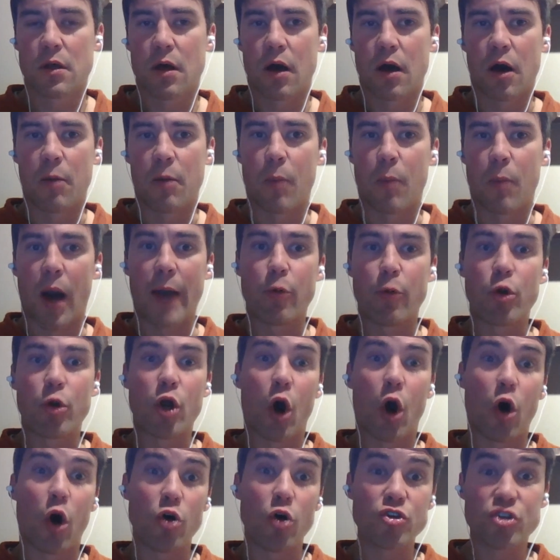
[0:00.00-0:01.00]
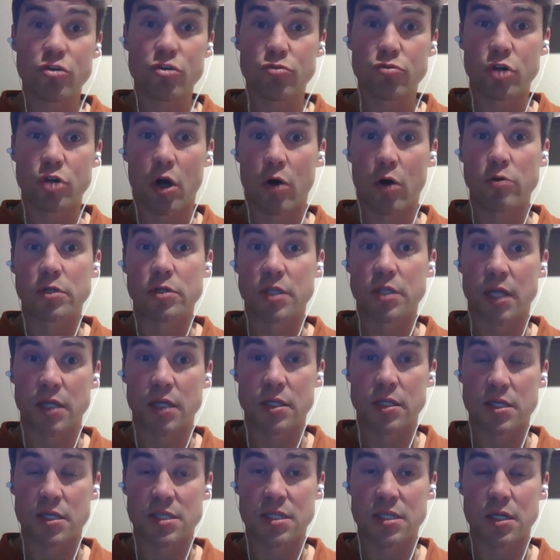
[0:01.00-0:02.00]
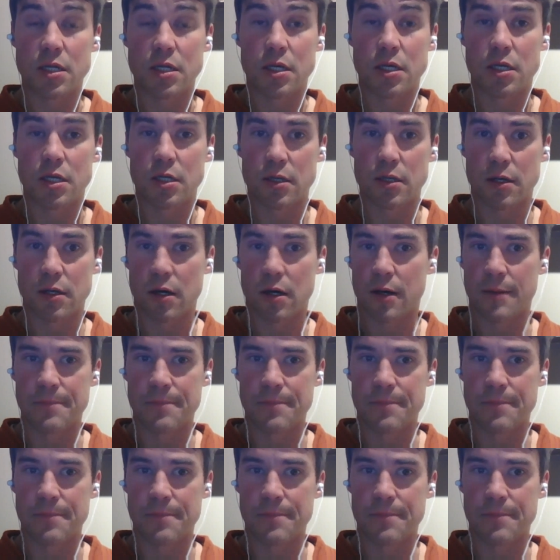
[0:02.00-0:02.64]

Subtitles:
I would also note that the city